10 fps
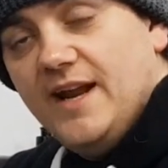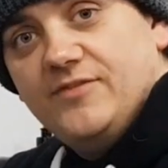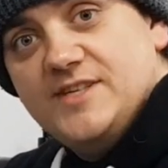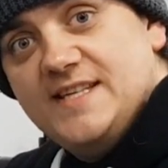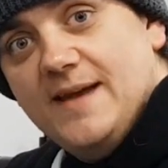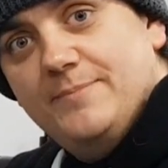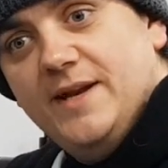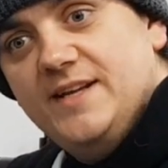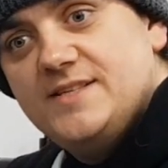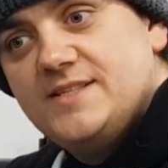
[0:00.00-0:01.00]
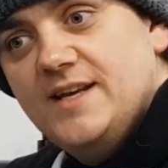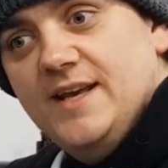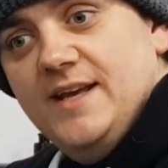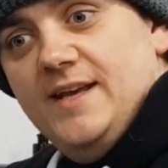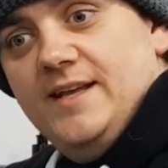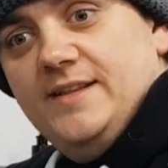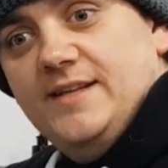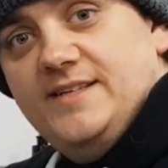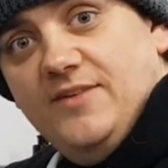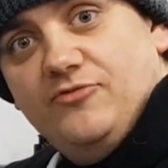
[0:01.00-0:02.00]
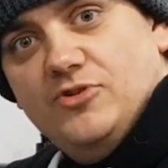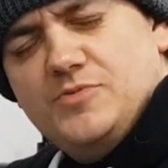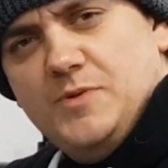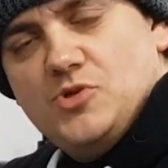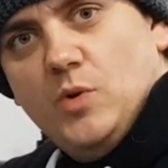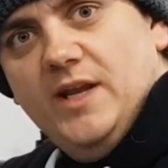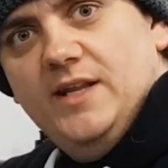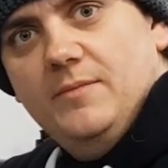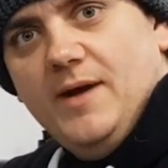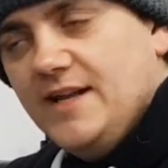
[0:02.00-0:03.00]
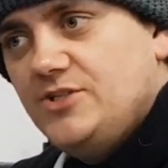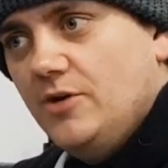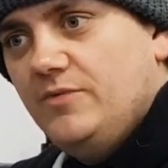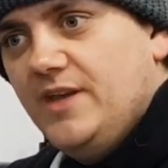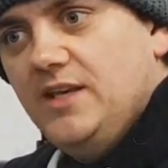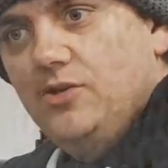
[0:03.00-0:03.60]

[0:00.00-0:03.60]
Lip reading: And after 10 minutes, the difference between them, I don't think